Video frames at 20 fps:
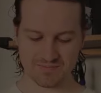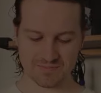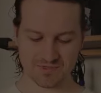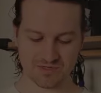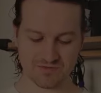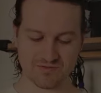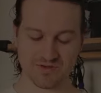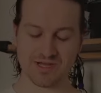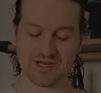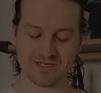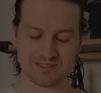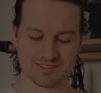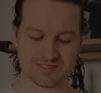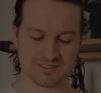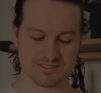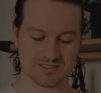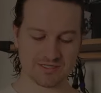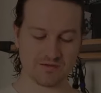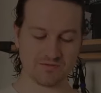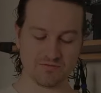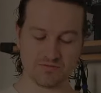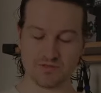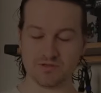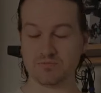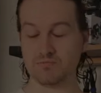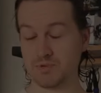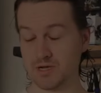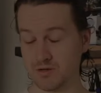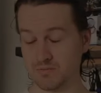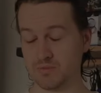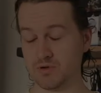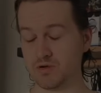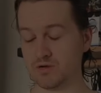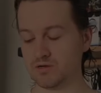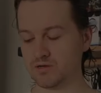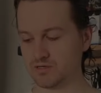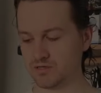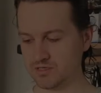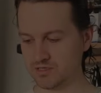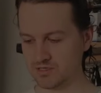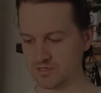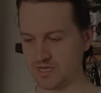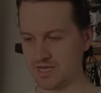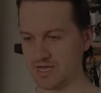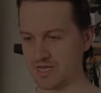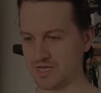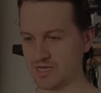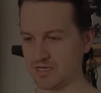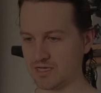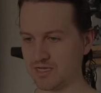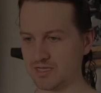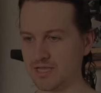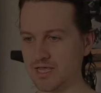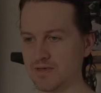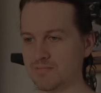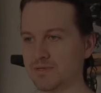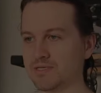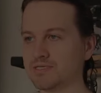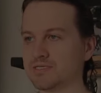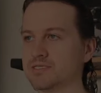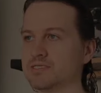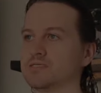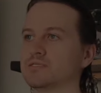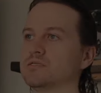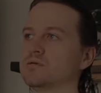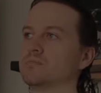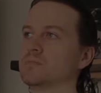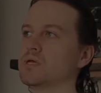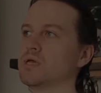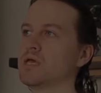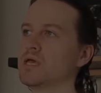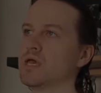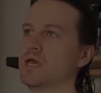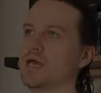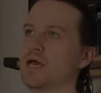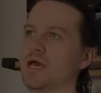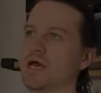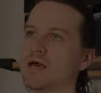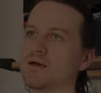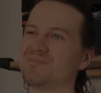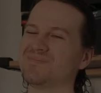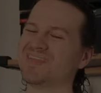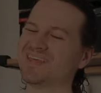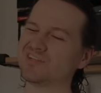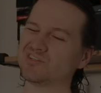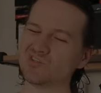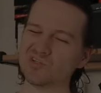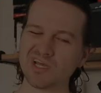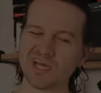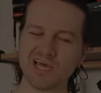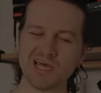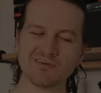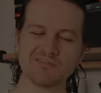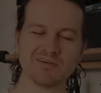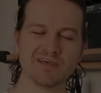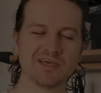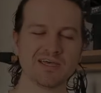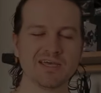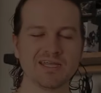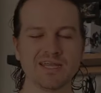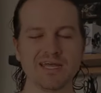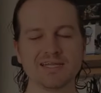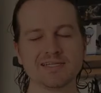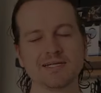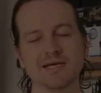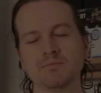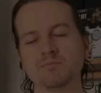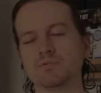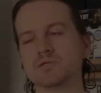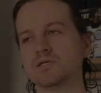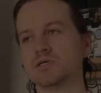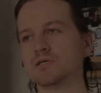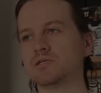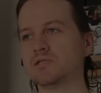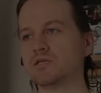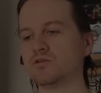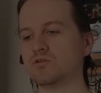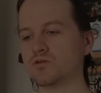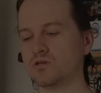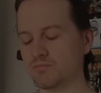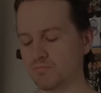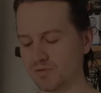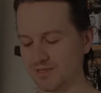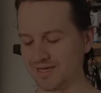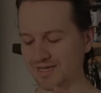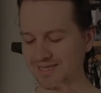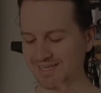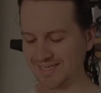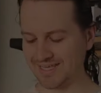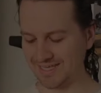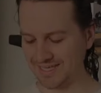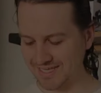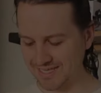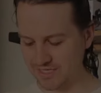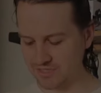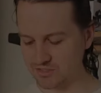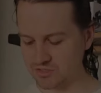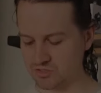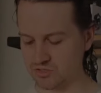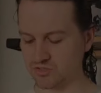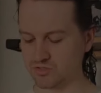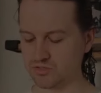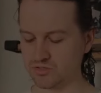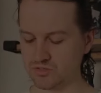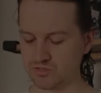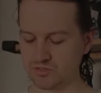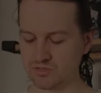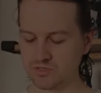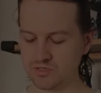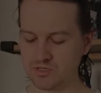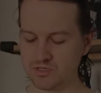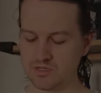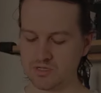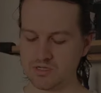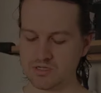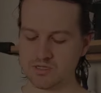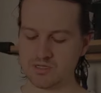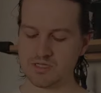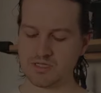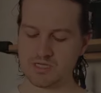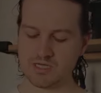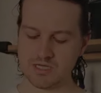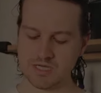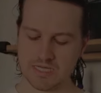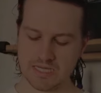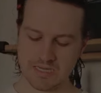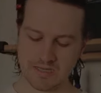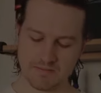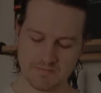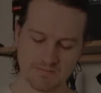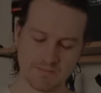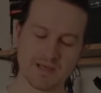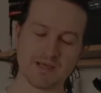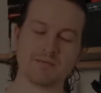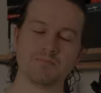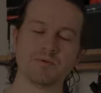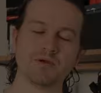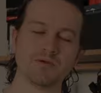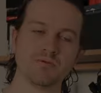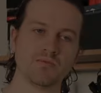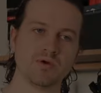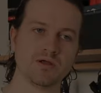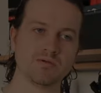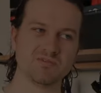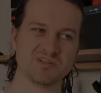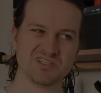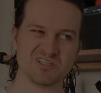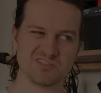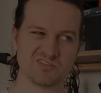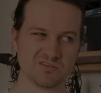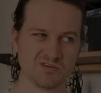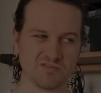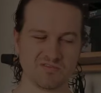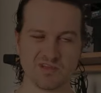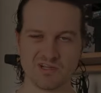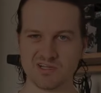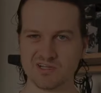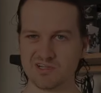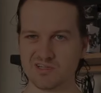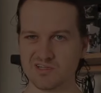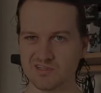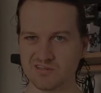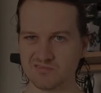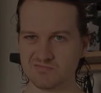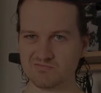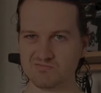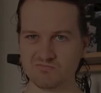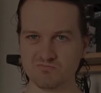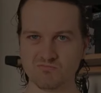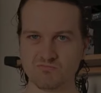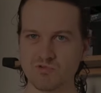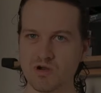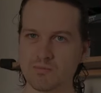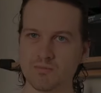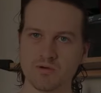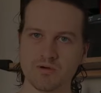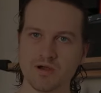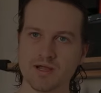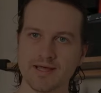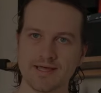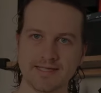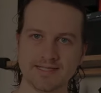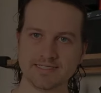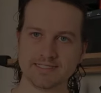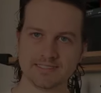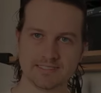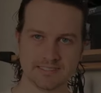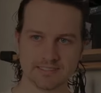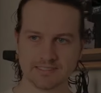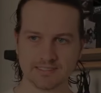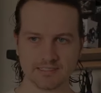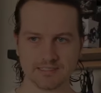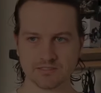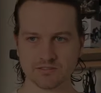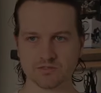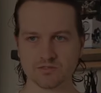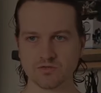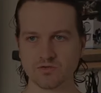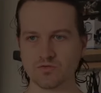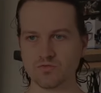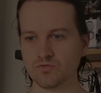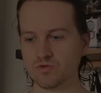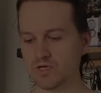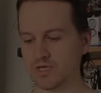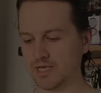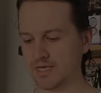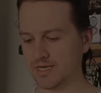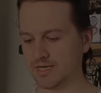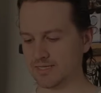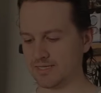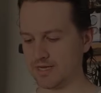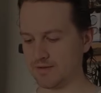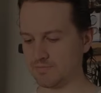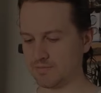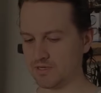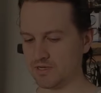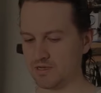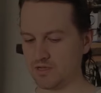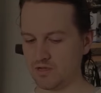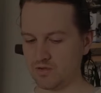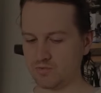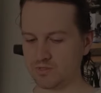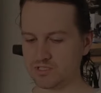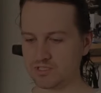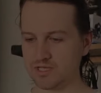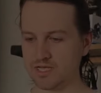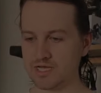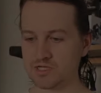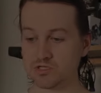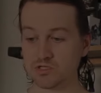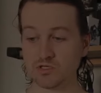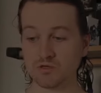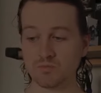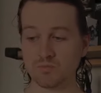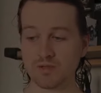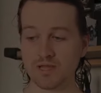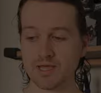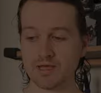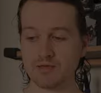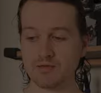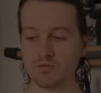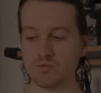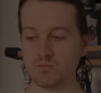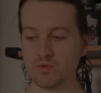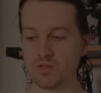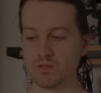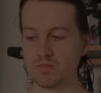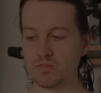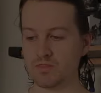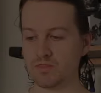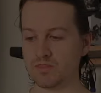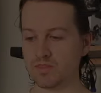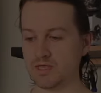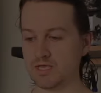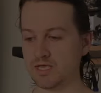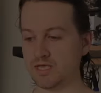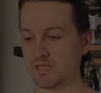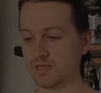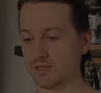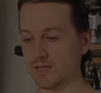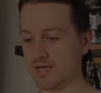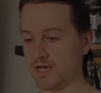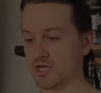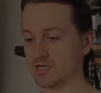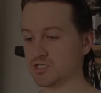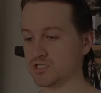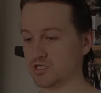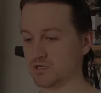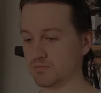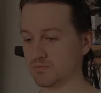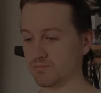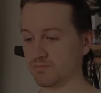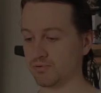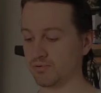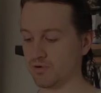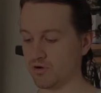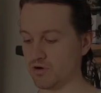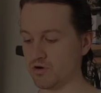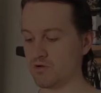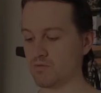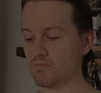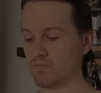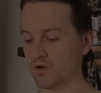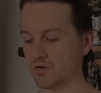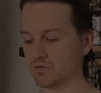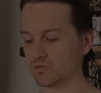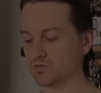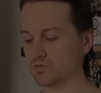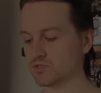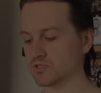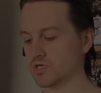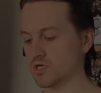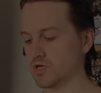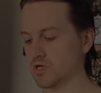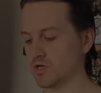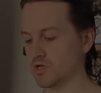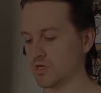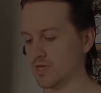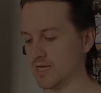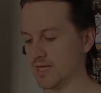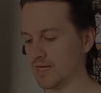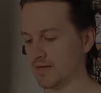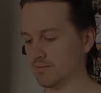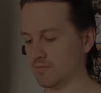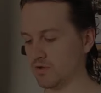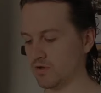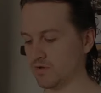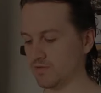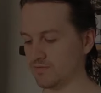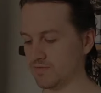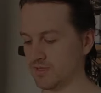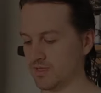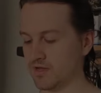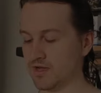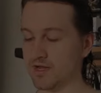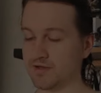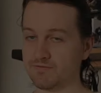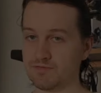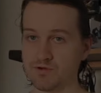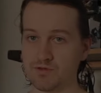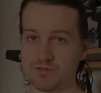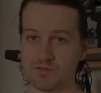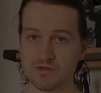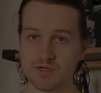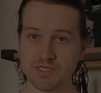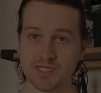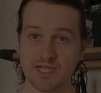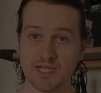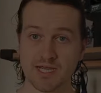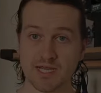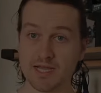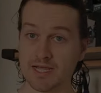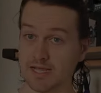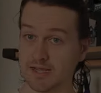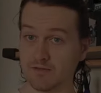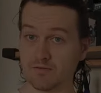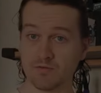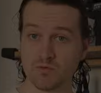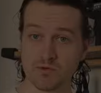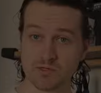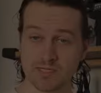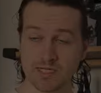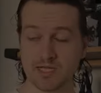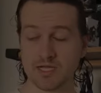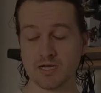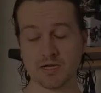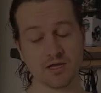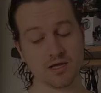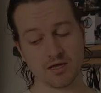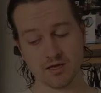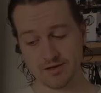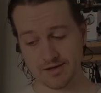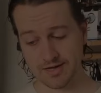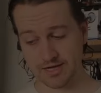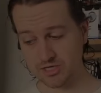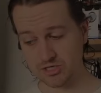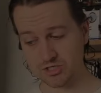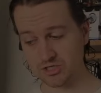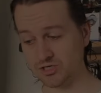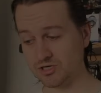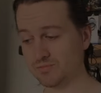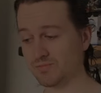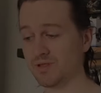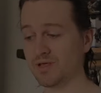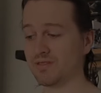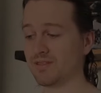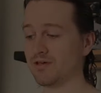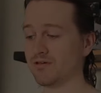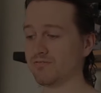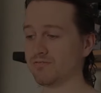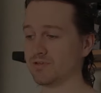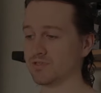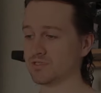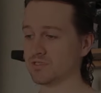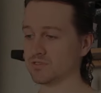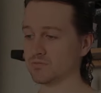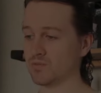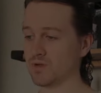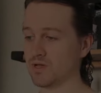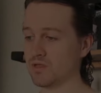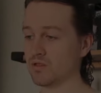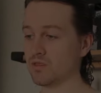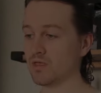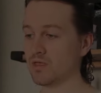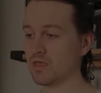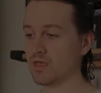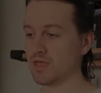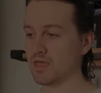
device itself, the Backbone clamping system. They do have an adapter that you can plug into the Backbone One, which is sort of like a rubberized silicon sort of adapter, which allows you to play with the larger Pro models of the iPhone 13 and 14. I assume that fits as well,